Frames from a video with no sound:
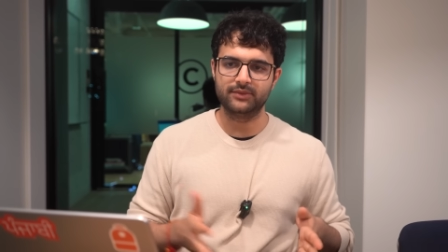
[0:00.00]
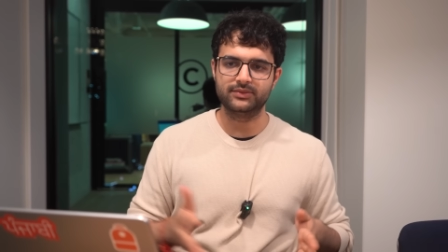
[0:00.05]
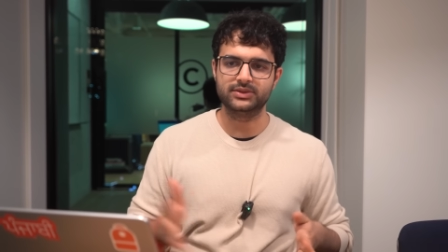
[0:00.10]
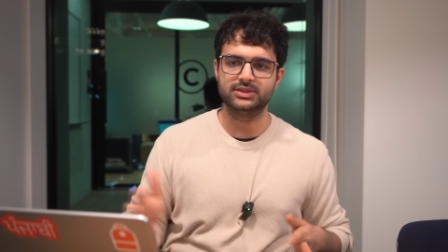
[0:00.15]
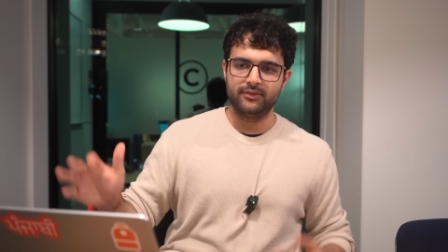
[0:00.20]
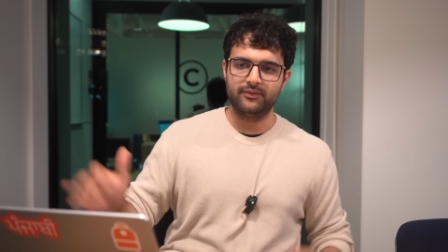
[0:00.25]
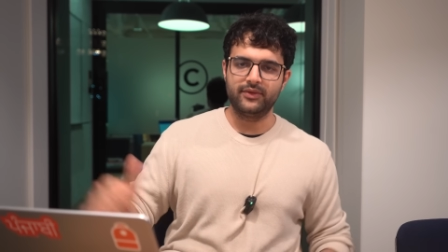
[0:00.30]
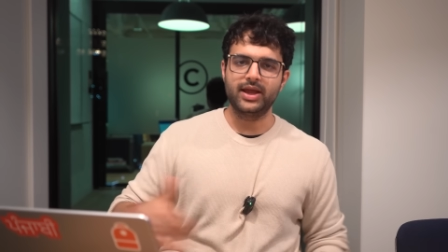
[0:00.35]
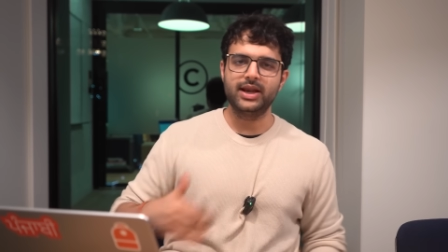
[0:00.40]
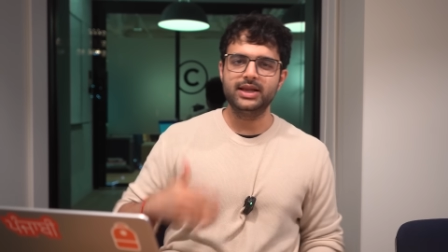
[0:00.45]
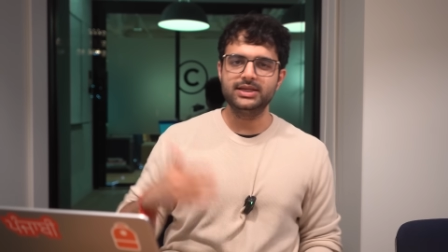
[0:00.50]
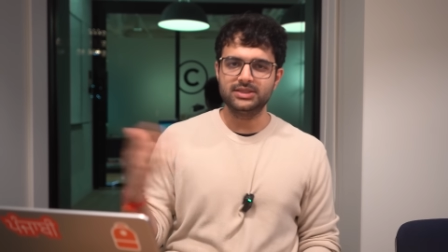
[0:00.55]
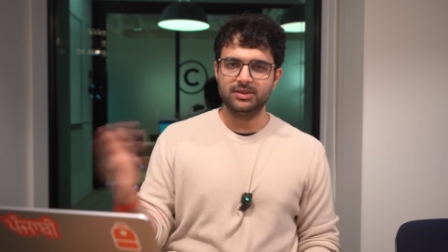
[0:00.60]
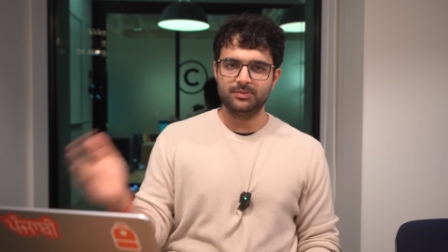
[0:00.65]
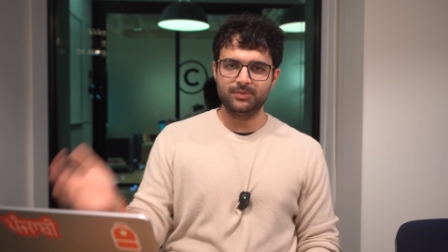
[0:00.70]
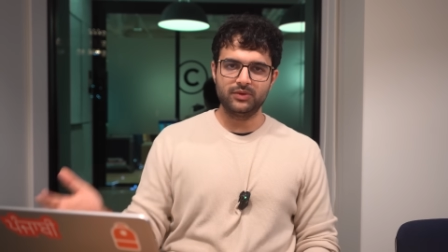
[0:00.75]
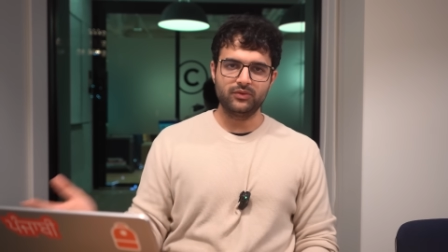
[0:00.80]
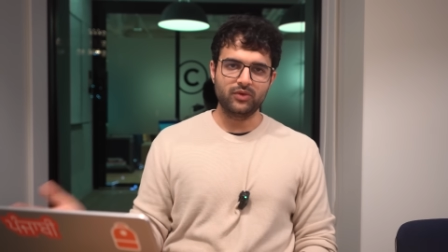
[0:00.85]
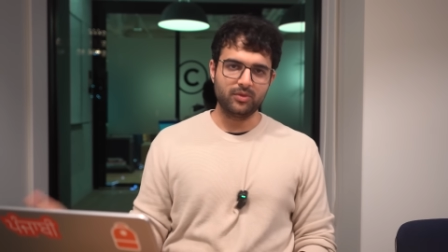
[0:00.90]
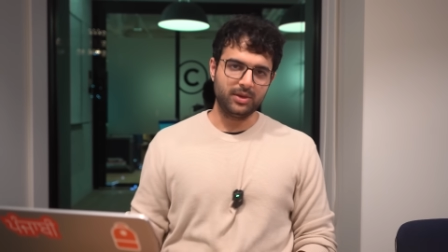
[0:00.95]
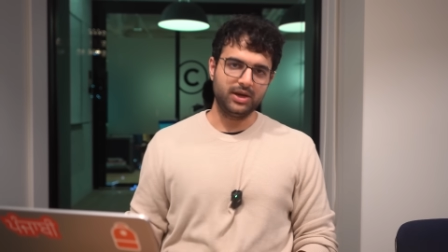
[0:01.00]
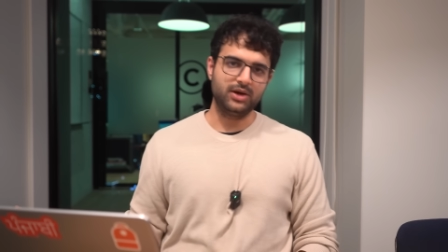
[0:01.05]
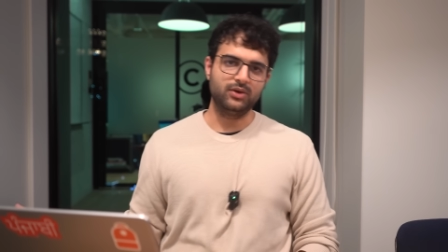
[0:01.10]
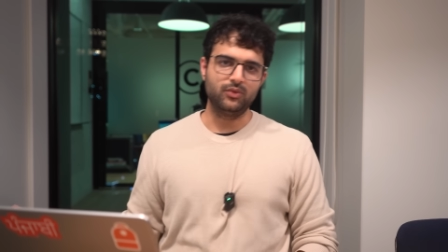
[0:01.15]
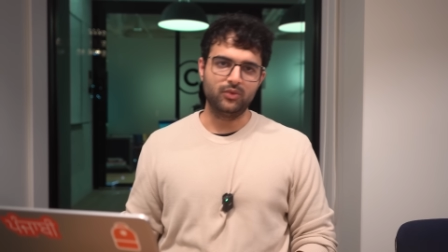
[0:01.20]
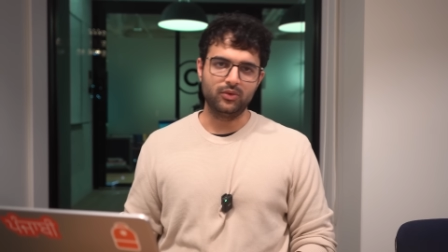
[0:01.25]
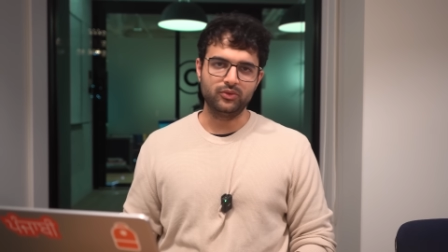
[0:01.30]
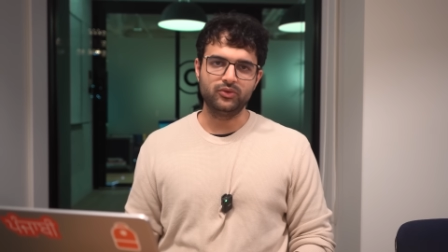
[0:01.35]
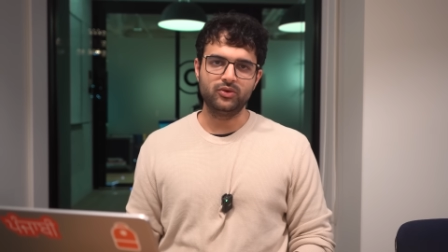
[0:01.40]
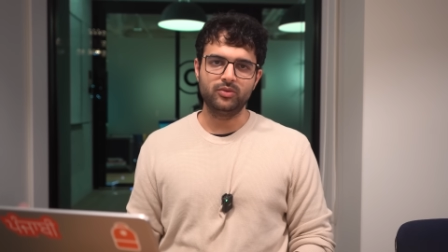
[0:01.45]
It was fairly simple for me to
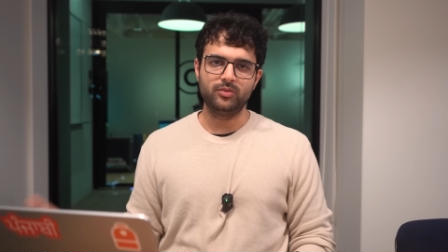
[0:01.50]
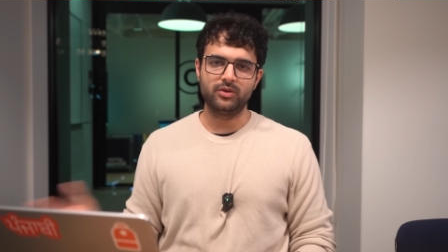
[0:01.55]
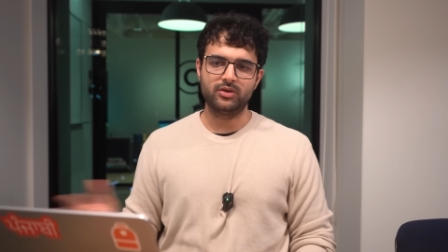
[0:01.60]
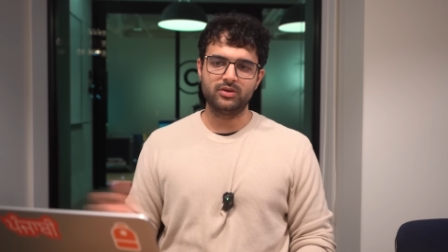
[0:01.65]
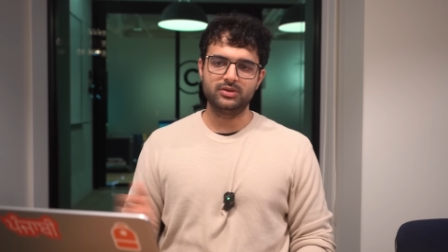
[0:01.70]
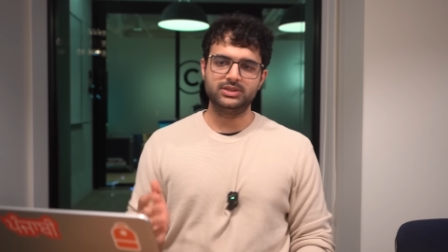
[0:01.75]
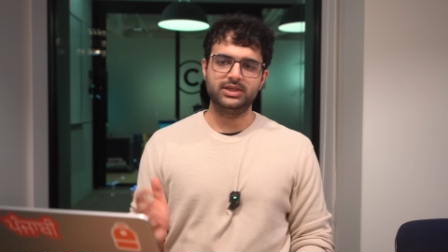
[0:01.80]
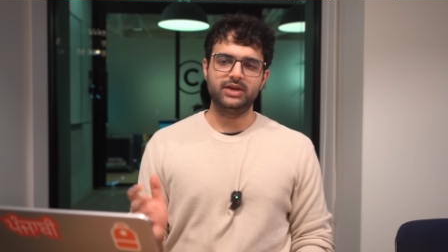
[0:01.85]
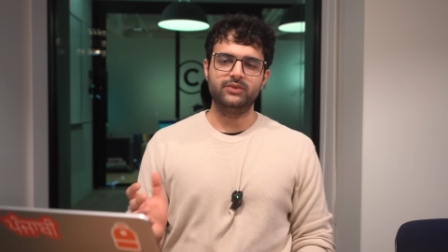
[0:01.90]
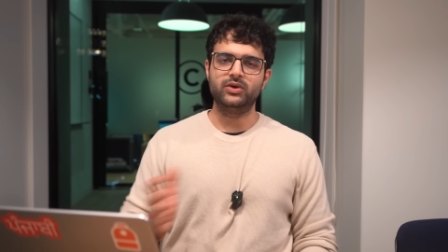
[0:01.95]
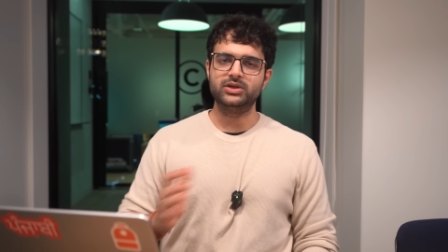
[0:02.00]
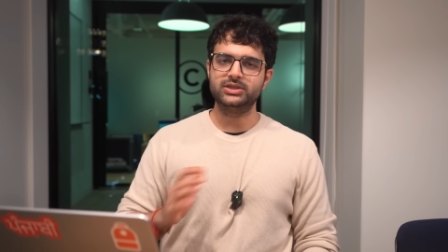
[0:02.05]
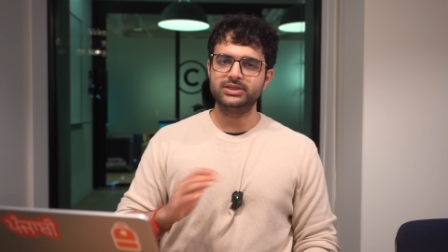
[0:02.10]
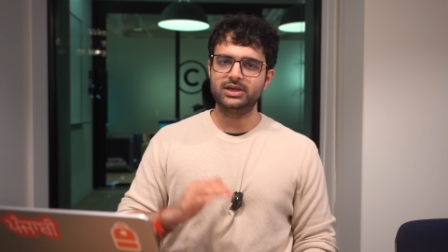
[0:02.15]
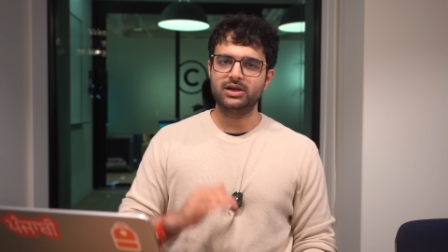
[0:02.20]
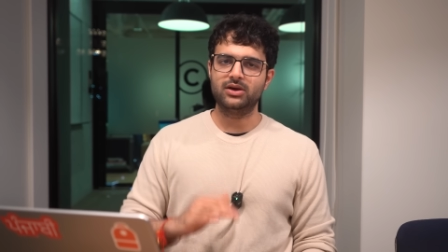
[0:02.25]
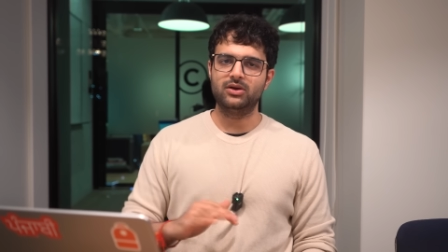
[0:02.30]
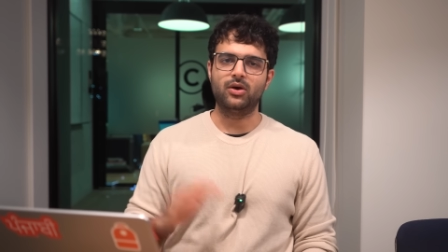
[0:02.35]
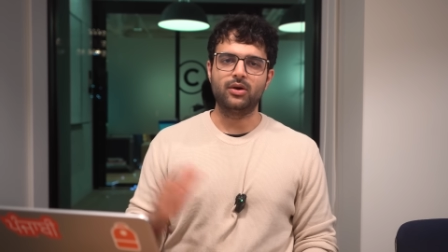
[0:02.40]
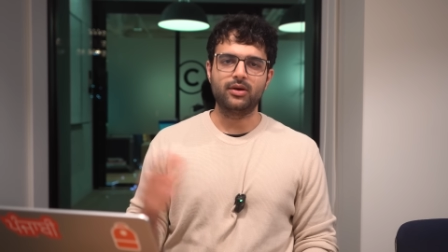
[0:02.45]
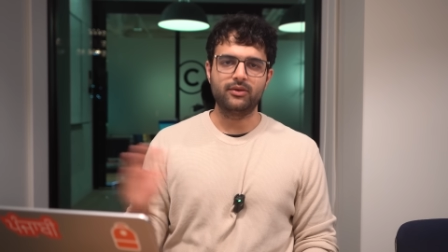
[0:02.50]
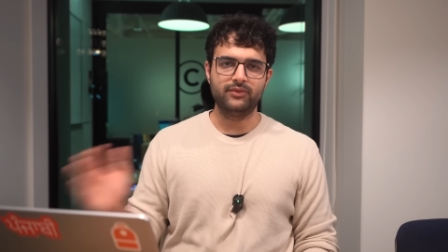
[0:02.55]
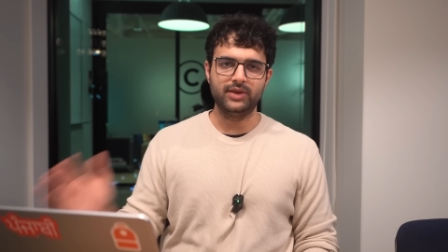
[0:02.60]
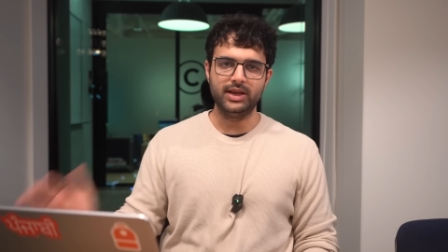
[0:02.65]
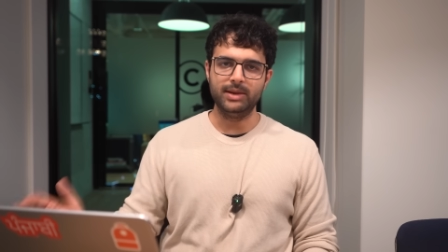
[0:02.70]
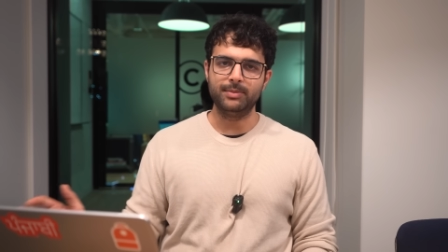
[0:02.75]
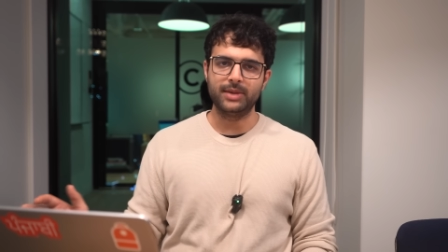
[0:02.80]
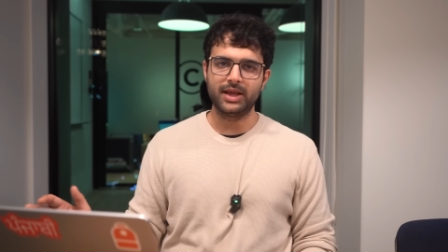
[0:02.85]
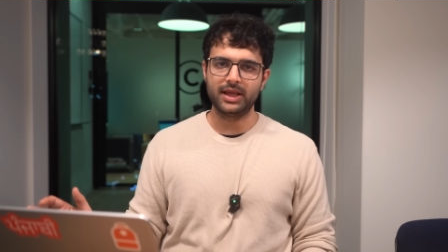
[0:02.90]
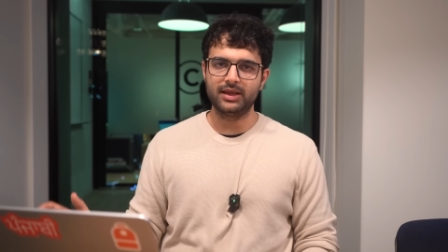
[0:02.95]
go through because there wasn't a lot of
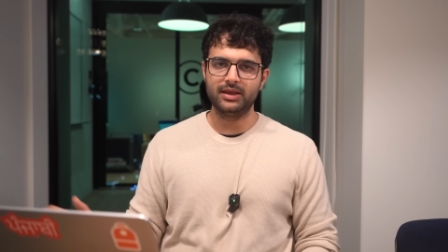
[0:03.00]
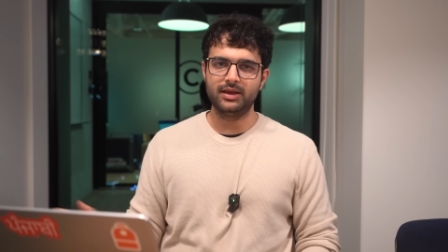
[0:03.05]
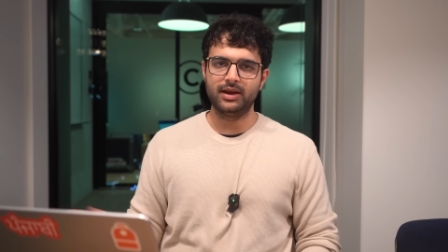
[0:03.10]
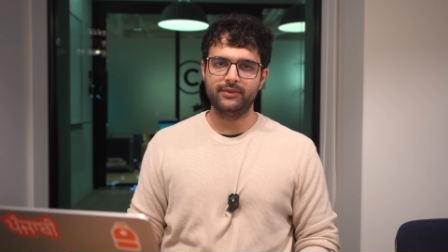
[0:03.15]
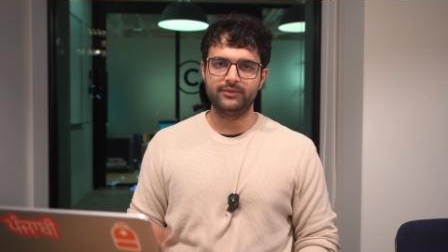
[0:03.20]
deep tech here.